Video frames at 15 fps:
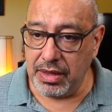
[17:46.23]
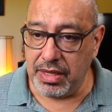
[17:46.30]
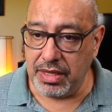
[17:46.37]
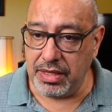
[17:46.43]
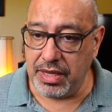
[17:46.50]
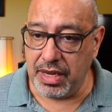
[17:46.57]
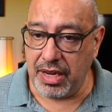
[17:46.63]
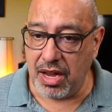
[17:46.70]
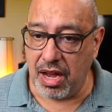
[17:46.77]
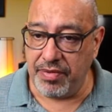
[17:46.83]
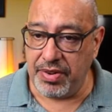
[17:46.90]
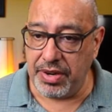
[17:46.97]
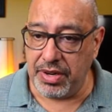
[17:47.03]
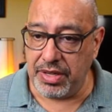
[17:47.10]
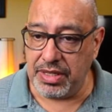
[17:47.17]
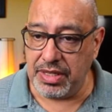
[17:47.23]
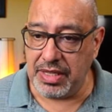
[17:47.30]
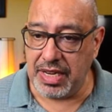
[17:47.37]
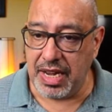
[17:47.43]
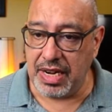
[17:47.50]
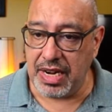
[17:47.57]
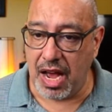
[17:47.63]
Did the governor
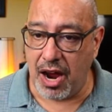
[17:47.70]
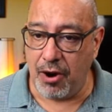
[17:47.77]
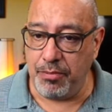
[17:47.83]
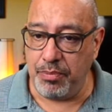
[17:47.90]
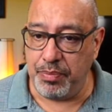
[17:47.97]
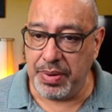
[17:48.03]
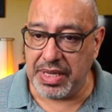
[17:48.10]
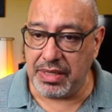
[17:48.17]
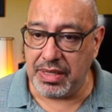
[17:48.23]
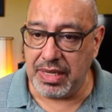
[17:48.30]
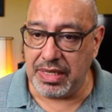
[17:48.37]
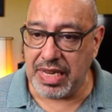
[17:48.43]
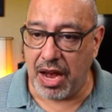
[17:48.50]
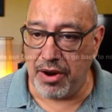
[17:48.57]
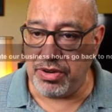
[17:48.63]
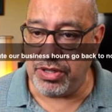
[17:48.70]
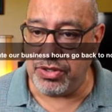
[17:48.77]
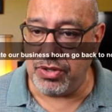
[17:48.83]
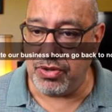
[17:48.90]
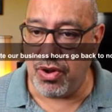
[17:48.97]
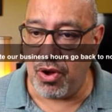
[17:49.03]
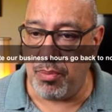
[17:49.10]
state our business hours
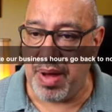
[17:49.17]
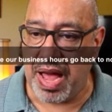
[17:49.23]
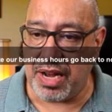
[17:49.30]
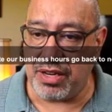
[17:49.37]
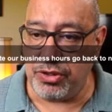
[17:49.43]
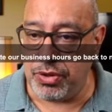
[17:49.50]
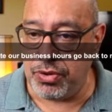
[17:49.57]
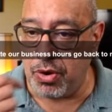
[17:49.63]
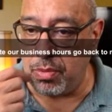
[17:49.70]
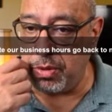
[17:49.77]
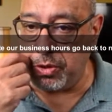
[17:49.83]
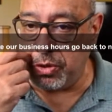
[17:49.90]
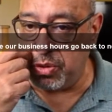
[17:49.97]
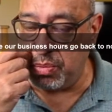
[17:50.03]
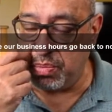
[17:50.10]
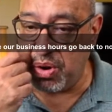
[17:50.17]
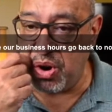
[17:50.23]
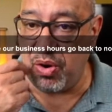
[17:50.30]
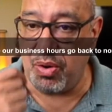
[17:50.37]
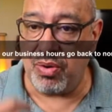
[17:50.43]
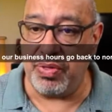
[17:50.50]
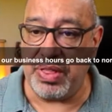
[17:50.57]
to go back to normal
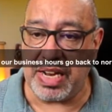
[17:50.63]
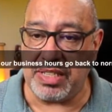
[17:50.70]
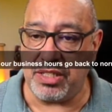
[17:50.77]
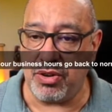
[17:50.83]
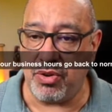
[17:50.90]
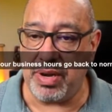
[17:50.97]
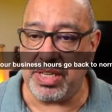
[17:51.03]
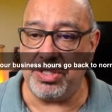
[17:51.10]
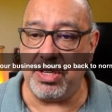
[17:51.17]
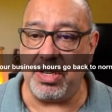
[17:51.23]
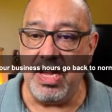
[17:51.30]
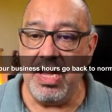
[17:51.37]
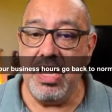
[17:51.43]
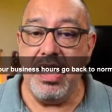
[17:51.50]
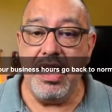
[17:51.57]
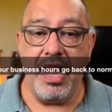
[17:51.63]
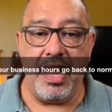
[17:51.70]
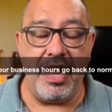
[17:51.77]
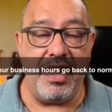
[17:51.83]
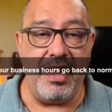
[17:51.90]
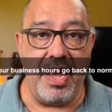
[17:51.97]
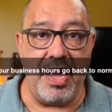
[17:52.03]
tomorrow? That's a question.
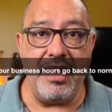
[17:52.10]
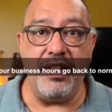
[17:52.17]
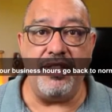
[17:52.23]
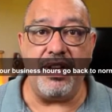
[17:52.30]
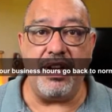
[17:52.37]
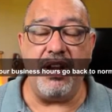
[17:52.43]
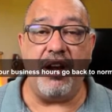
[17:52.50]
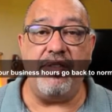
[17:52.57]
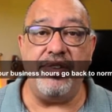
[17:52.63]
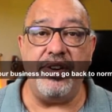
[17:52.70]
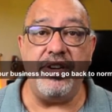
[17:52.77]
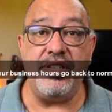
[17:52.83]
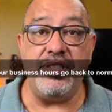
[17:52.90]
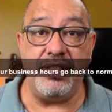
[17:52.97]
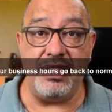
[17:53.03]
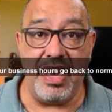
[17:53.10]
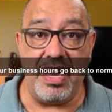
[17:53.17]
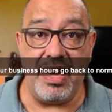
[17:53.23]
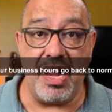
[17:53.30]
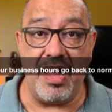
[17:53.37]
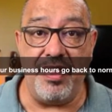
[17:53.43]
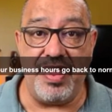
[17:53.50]
Again, the governor
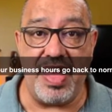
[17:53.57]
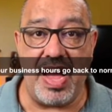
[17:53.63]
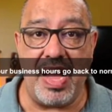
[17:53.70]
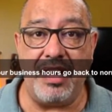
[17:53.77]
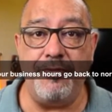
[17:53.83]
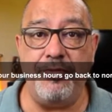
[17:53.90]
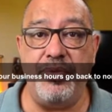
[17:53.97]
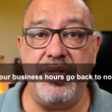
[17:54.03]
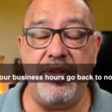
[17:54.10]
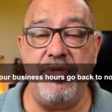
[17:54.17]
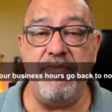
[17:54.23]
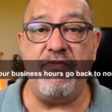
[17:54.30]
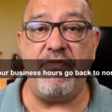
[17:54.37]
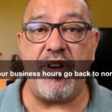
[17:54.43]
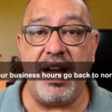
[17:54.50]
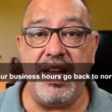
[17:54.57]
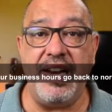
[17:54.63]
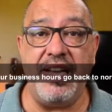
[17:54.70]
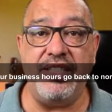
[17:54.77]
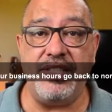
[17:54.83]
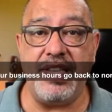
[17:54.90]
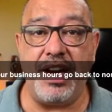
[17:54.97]
said that the
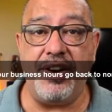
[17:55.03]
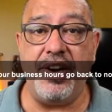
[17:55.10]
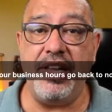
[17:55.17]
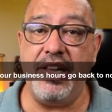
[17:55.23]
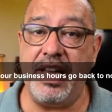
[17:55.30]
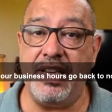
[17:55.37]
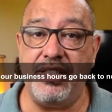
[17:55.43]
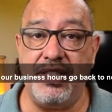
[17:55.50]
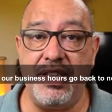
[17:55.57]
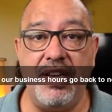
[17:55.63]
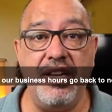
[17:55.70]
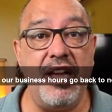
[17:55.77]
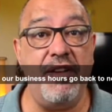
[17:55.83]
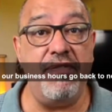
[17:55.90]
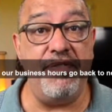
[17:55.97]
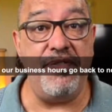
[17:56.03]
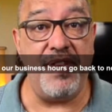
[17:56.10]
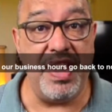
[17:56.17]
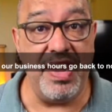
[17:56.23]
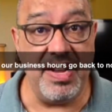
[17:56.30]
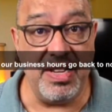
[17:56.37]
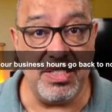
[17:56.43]
Friday, Saturday, and Sunday
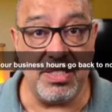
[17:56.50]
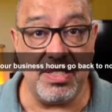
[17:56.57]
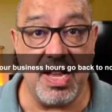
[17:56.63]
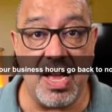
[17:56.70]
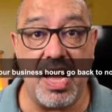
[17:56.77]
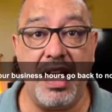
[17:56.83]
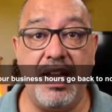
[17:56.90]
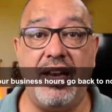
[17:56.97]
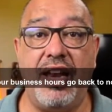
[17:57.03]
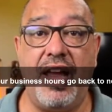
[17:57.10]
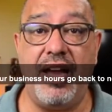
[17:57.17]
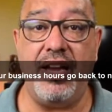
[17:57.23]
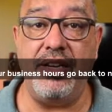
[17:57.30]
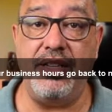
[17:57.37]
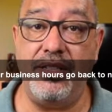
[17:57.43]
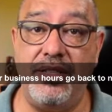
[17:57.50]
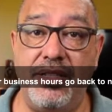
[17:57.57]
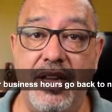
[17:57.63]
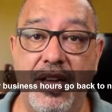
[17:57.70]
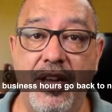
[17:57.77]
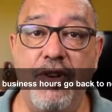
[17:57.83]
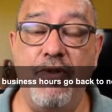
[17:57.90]
phase
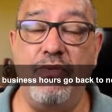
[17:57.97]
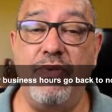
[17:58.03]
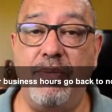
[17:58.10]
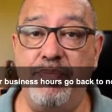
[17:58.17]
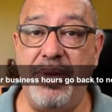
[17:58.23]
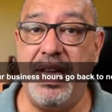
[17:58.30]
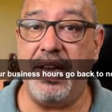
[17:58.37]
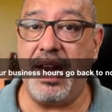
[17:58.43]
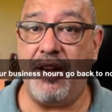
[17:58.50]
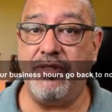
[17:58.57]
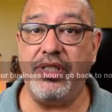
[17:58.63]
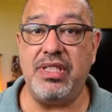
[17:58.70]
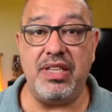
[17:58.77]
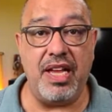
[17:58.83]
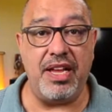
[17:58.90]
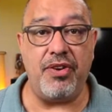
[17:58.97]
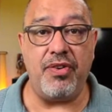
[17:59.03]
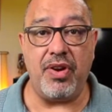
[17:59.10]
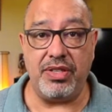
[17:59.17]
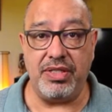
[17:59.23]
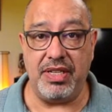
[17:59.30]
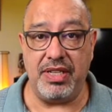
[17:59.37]
guidelines will be announced
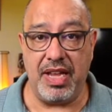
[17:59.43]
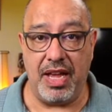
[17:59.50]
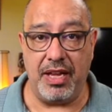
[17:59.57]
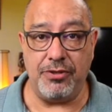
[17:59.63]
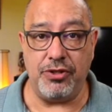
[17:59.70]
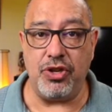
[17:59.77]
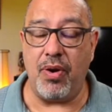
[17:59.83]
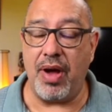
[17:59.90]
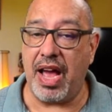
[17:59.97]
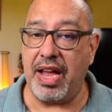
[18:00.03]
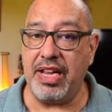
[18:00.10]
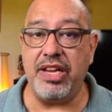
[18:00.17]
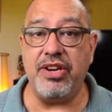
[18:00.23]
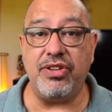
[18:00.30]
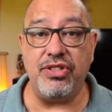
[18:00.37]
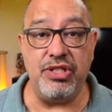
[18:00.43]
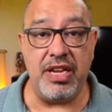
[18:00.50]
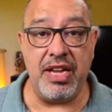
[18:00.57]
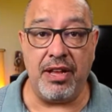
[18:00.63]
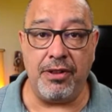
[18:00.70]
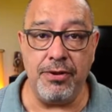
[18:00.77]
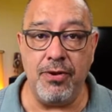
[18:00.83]
later on today. So I cannot
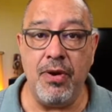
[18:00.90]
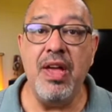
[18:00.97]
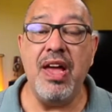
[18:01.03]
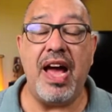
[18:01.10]
tell you.